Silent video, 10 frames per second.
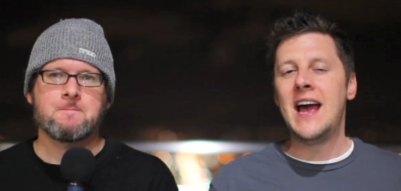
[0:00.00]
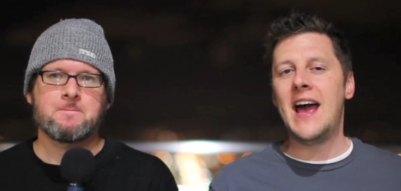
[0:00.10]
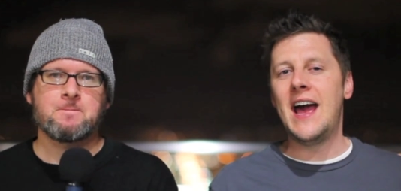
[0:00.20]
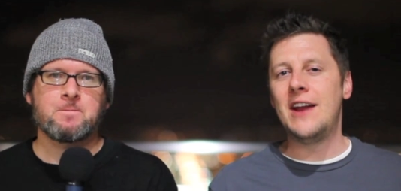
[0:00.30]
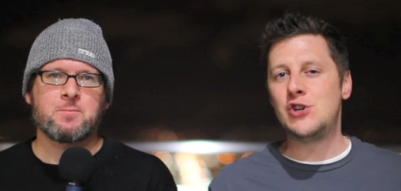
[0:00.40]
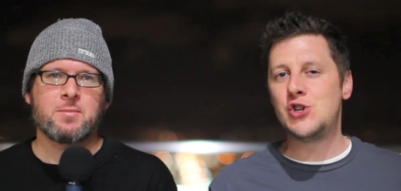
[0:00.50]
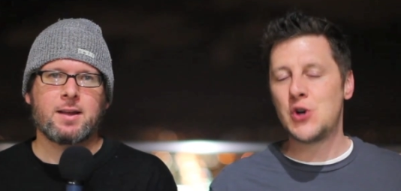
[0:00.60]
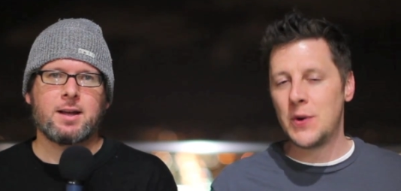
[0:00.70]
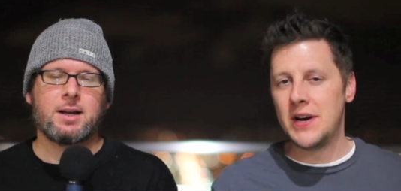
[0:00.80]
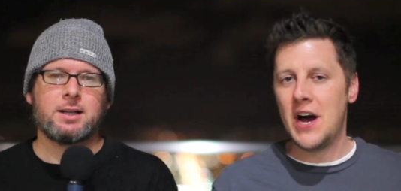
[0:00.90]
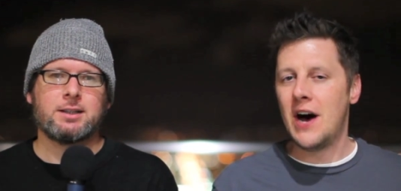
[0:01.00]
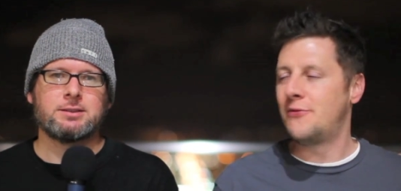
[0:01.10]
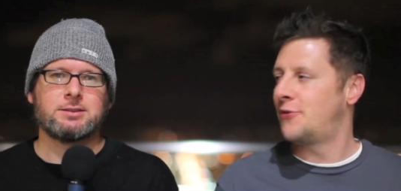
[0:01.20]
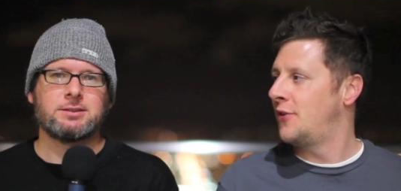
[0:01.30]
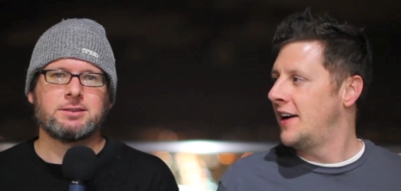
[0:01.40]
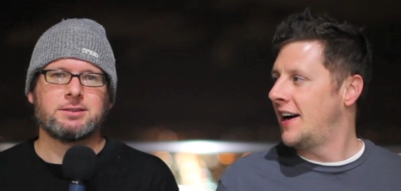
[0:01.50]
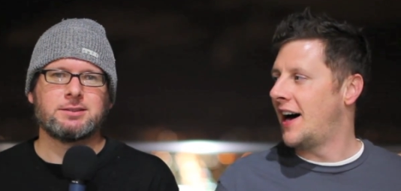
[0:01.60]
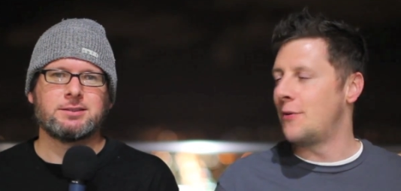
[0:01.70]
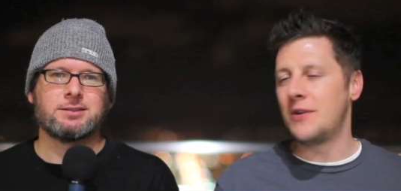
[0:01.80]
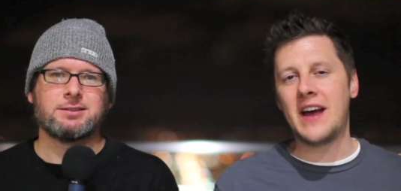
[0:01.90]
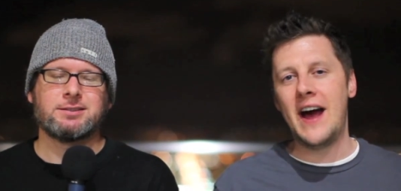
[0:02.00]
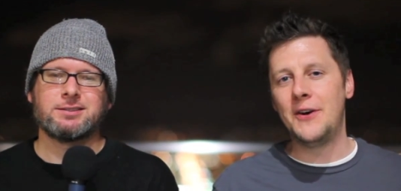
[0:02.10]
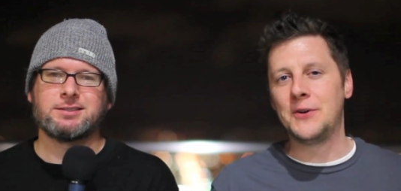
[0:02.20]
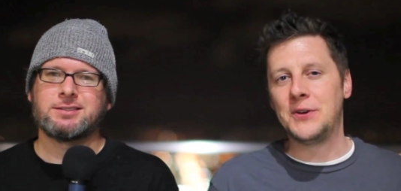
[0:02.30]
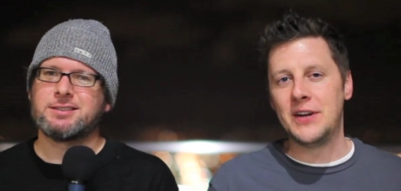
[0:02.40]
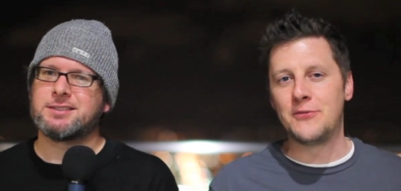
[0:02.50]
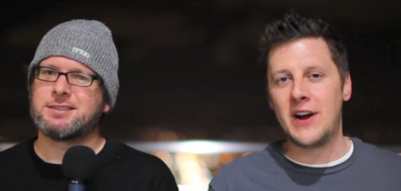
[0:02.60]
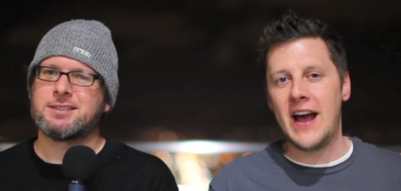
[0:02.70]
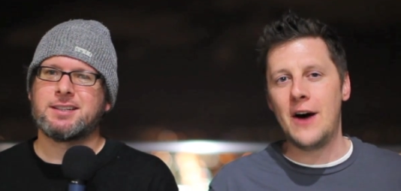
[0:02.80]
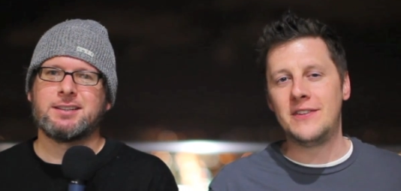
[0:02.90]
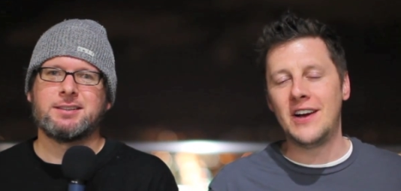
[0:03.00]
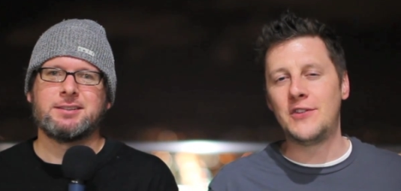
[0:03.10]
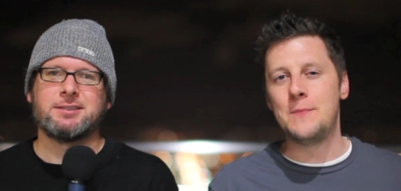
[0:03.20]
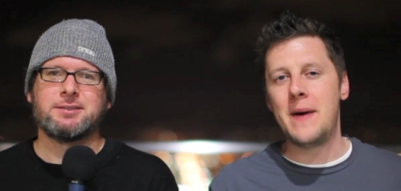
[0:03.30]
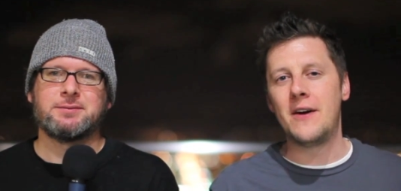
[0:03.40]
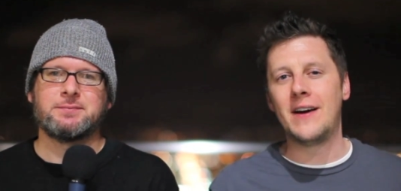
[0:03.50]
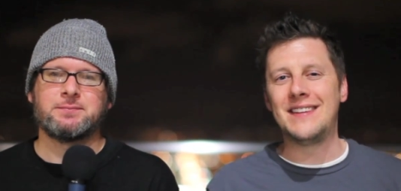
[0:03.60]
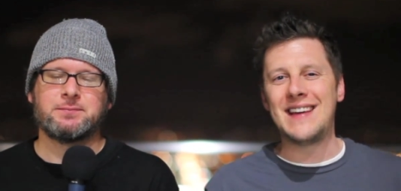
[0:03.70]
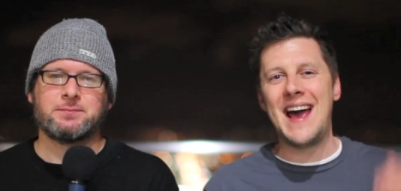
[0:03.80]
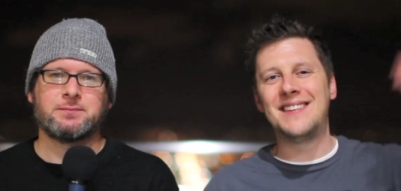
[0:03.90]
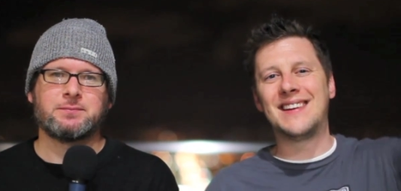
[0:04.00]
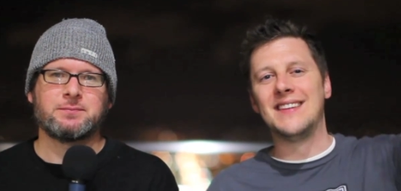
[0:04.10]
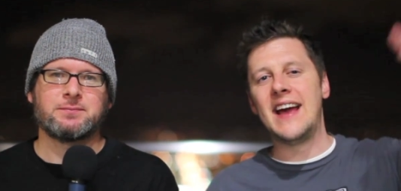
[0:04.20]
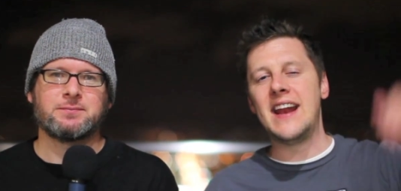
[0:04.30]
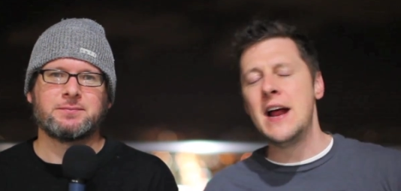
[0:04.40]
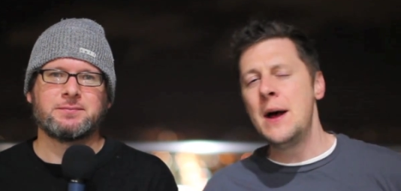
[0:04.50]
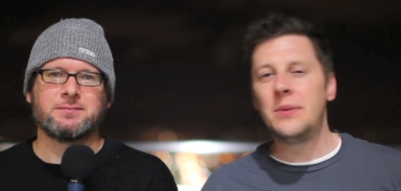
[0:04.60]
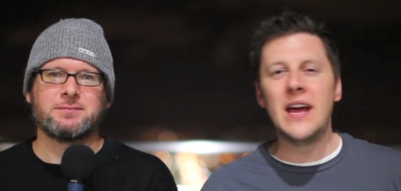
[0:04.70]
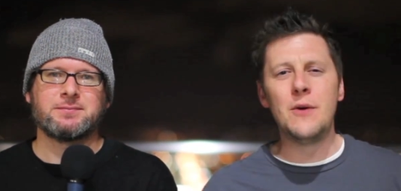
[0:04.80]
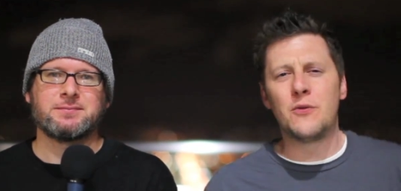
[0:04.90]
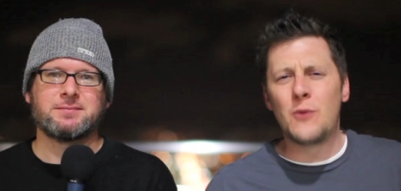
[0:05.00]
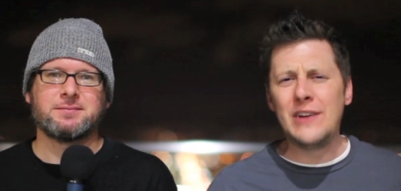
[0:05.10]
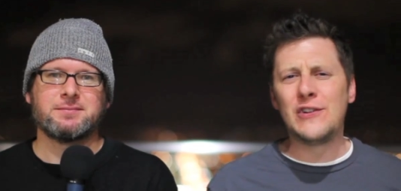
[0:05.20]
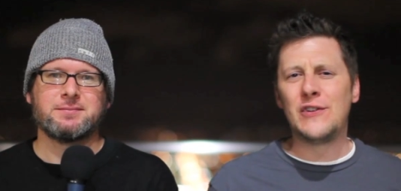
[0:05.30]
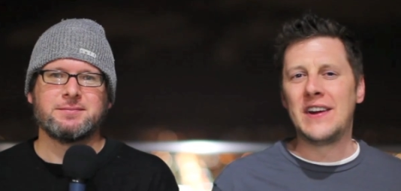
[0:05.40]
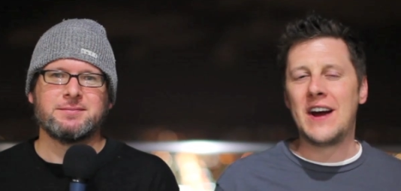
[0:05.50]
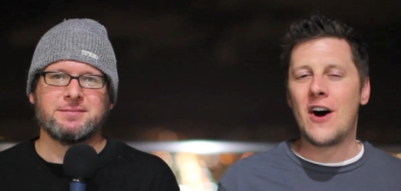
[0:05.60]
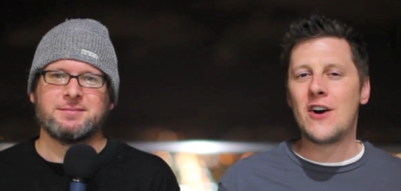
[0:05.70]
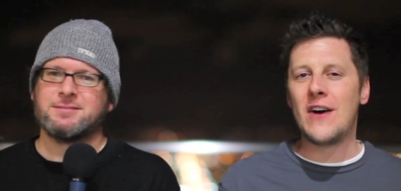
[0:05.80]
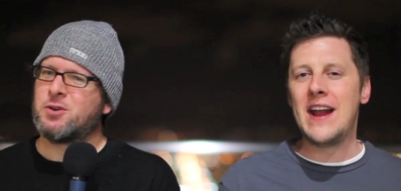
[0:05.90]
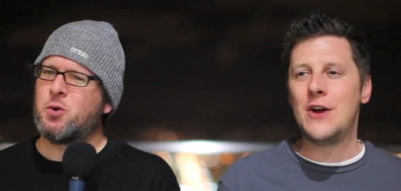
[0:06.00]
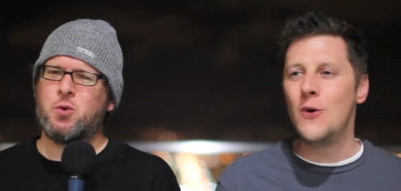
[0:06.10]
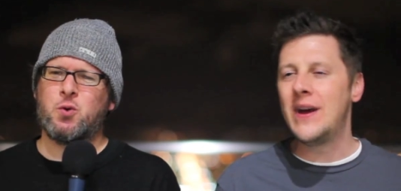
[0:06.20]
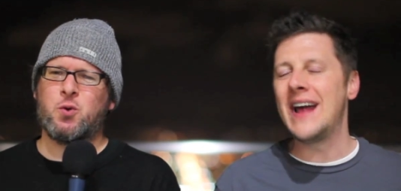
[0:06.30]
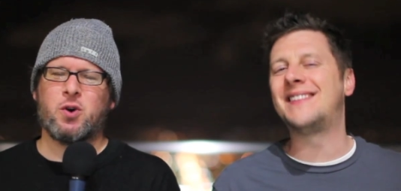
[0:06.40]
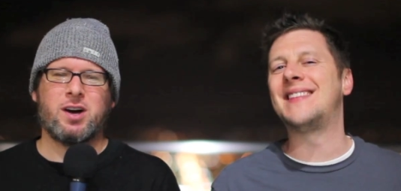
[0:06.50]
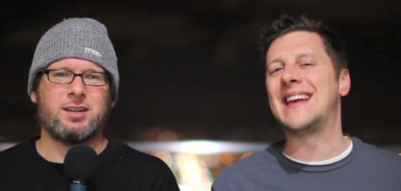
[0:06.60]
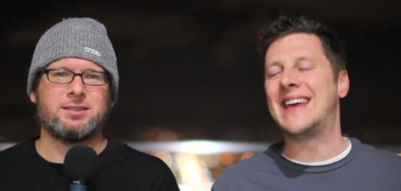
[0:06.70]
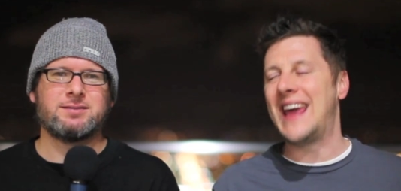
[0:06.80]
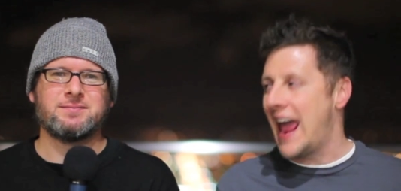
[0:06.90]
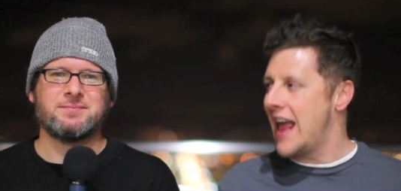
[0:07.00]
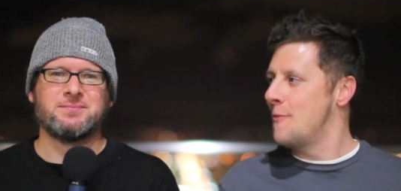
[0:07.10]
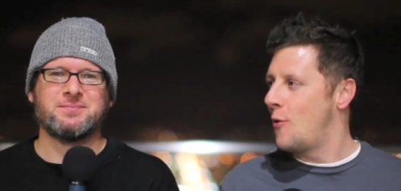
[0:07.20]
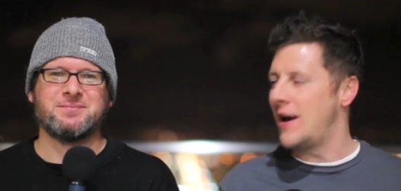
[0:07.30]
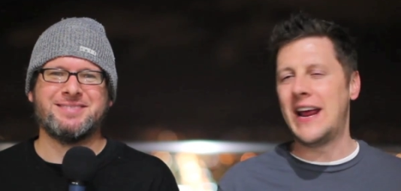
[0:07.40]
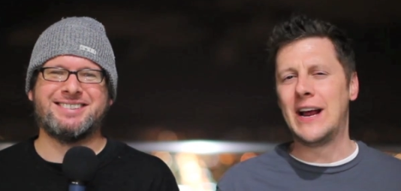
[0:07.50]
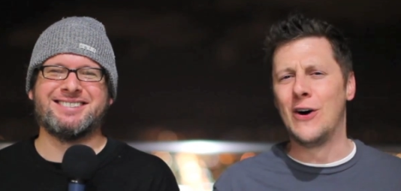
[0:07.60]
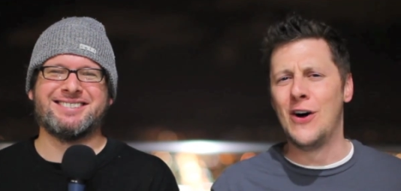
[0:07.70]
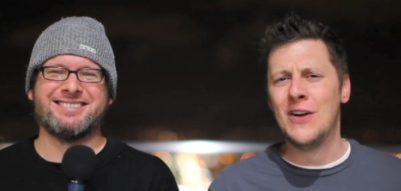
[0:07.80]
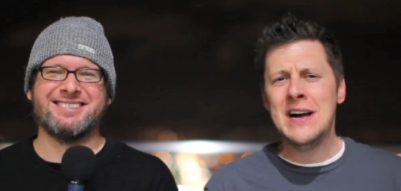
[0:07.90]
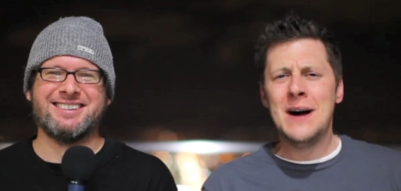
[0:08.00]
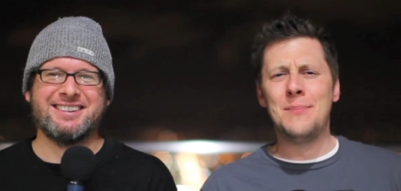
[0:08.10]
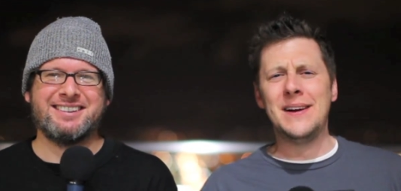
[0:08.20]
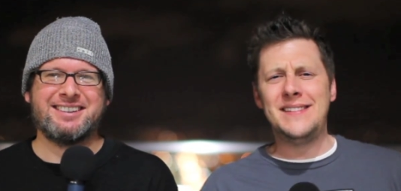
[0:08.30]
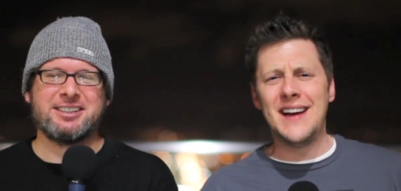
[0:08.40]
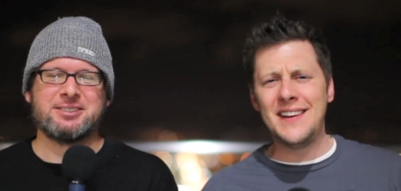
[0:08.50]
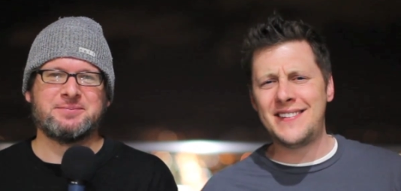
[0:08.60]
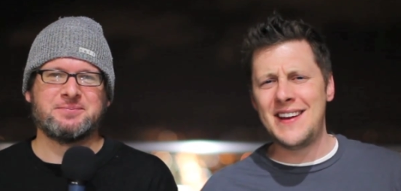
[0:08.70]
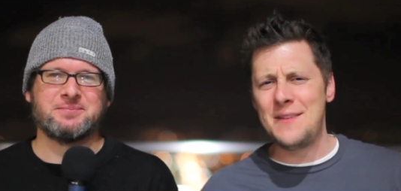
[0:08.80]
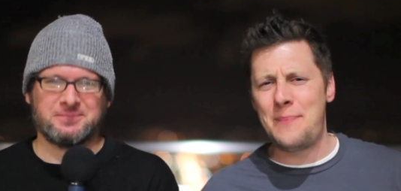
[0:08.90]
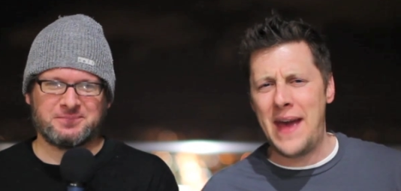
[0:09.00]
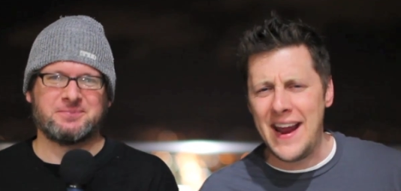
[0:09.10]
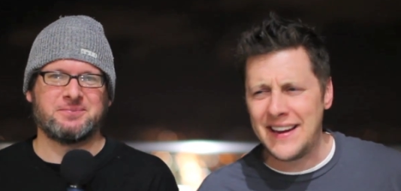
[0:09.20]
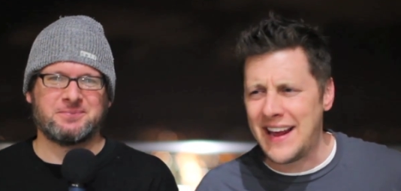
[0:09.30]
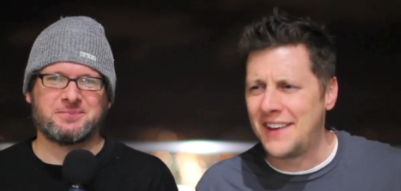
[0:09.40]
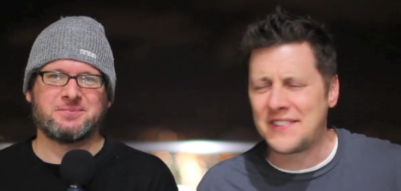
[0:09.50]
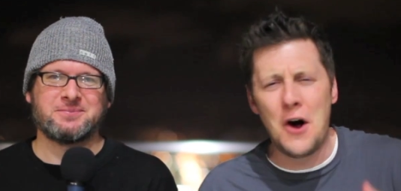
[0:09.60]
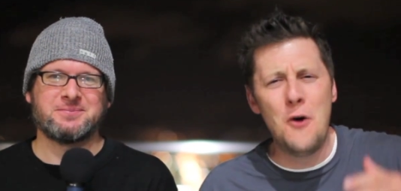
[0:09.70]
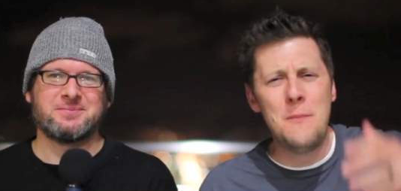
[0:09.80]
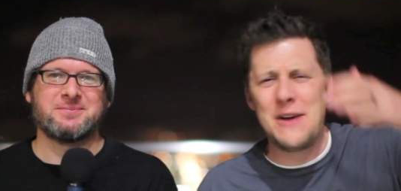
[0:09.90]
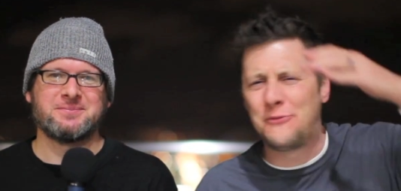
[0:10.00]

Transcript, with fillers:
Speaker 1: and sure enough, uh, with Kyle Clifford out, Dustin Penner gets escalated, playing with Richards and Carter, and who gets the game-winning goal? But Dustin Pancakes, oh my